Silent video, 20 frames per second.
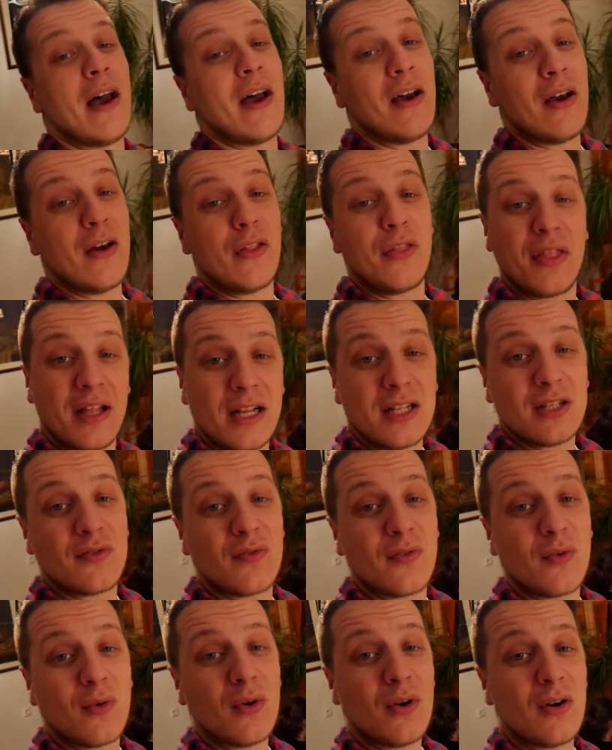uh, thanks
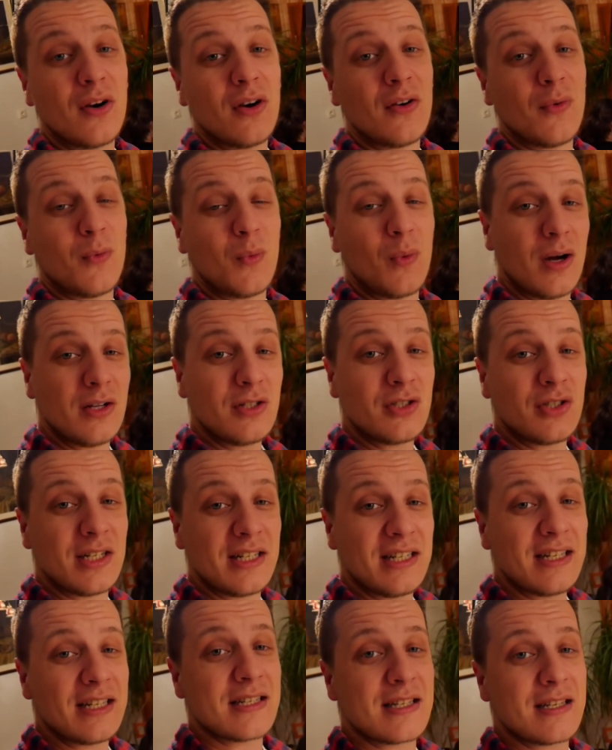for
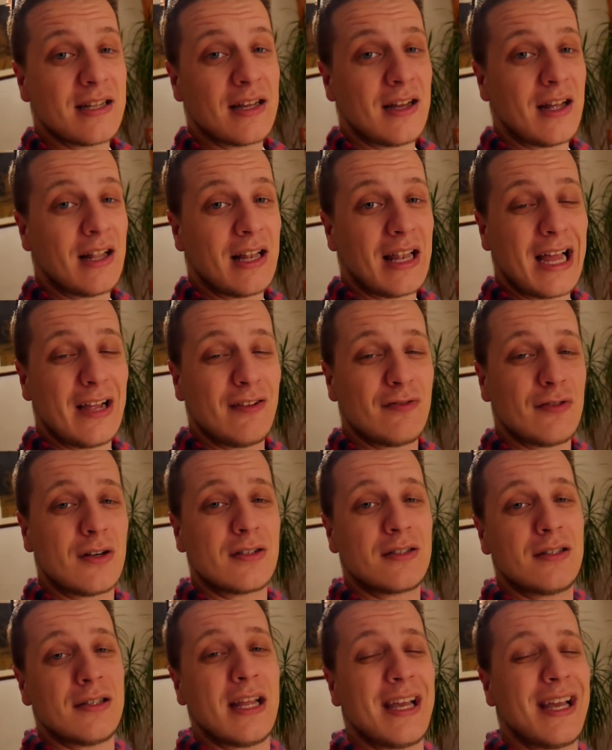watching this uh, live
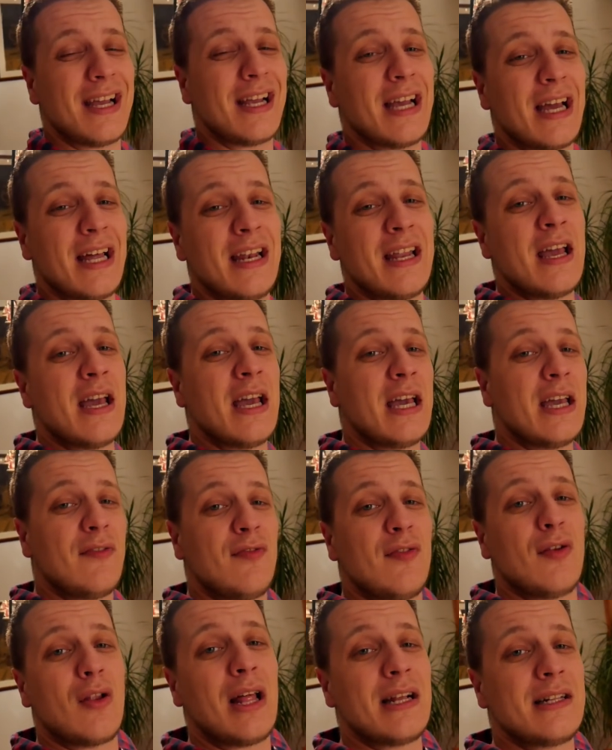talk today again.
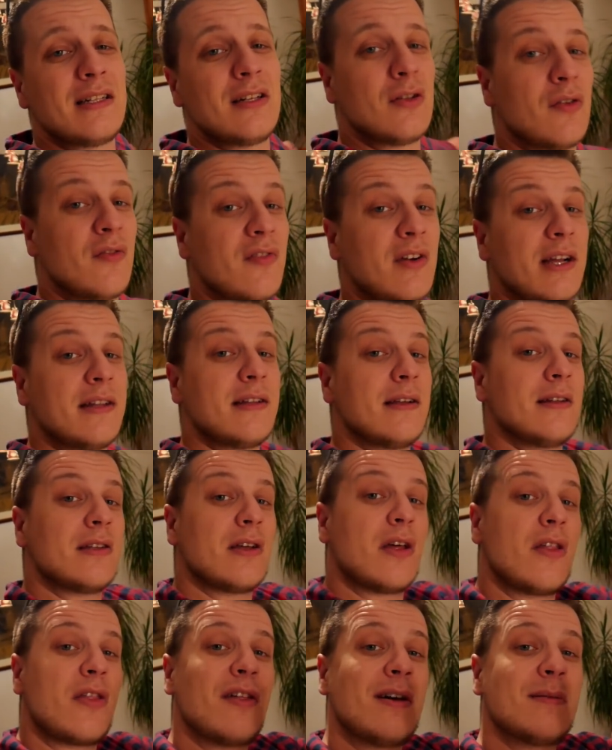If you liked it, don't forget to hit
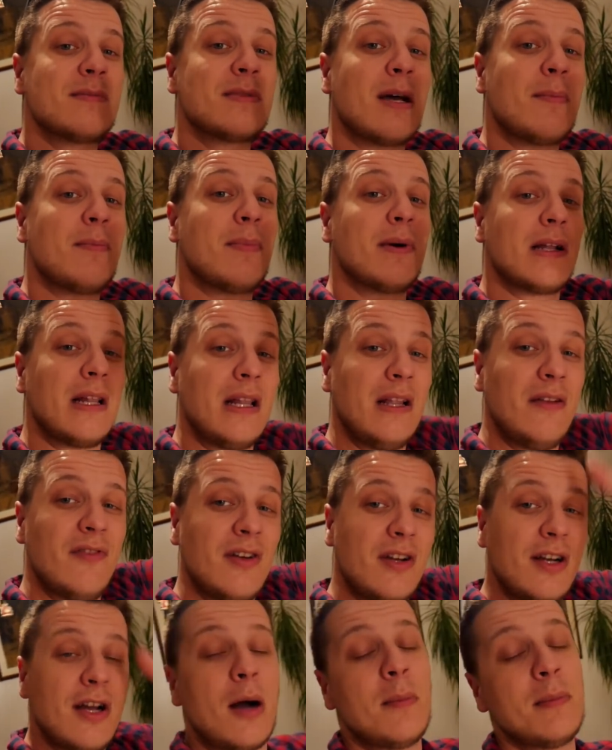that thumbs up button.
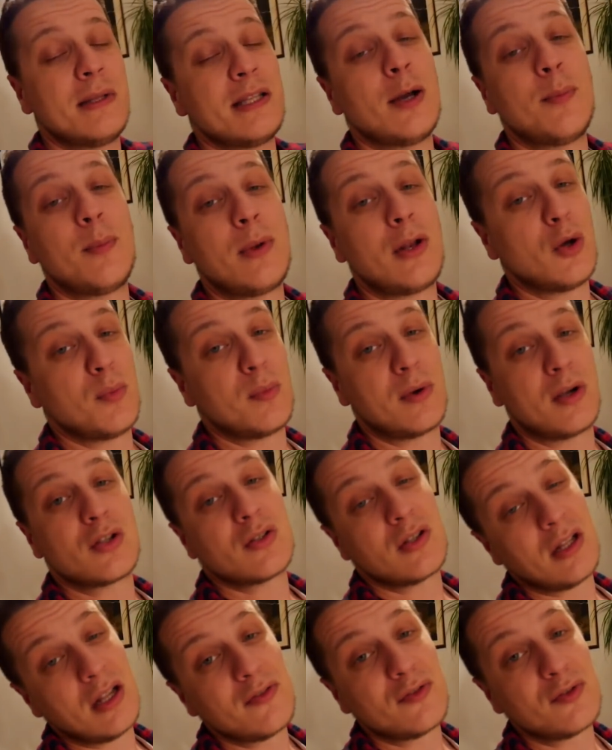Leave a comment down below
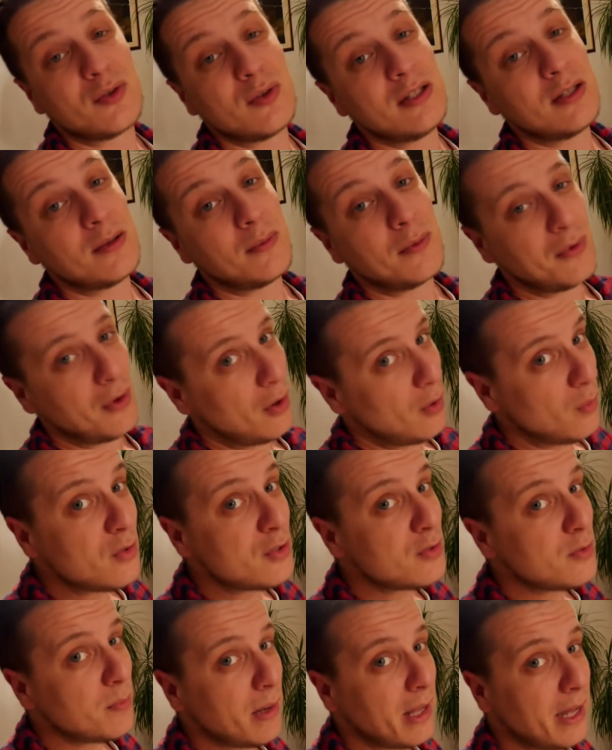because love to read and we'll
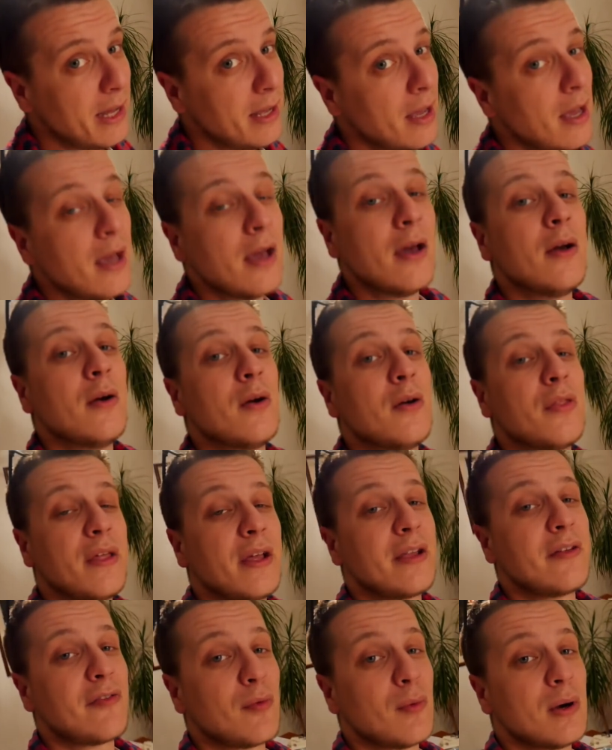always reply.
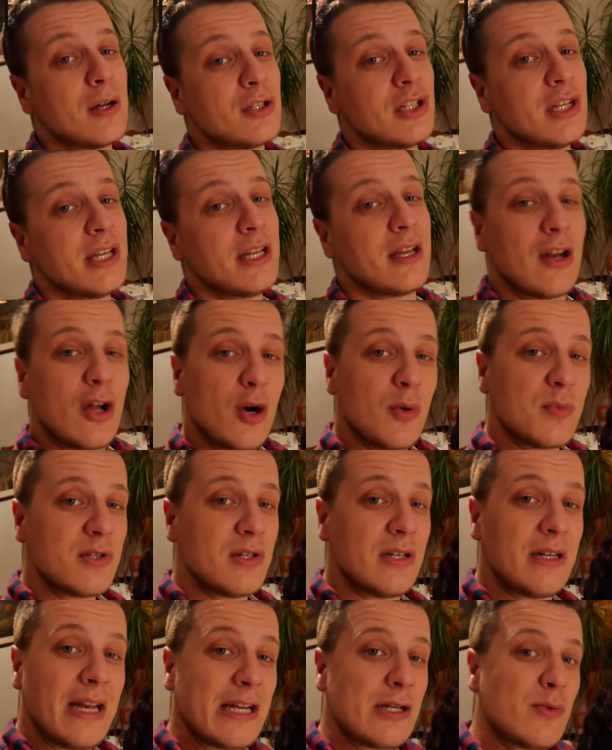Thank you for watching and I hope to
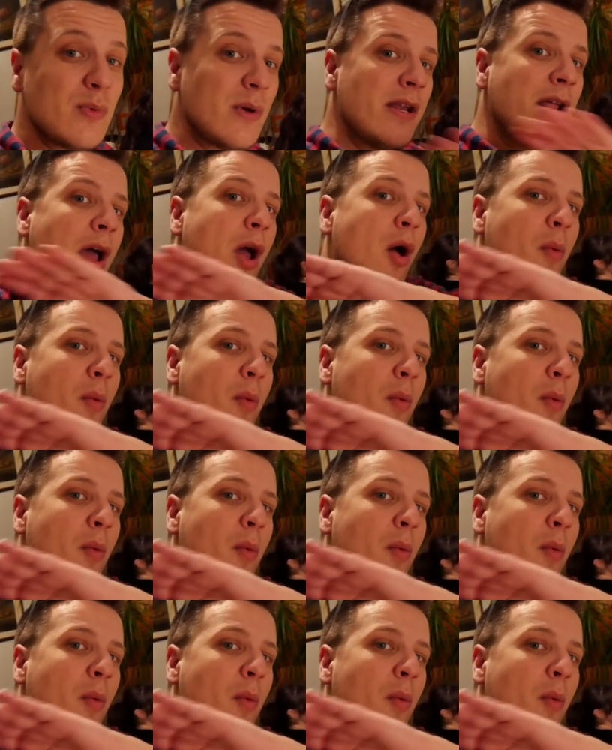see you next one.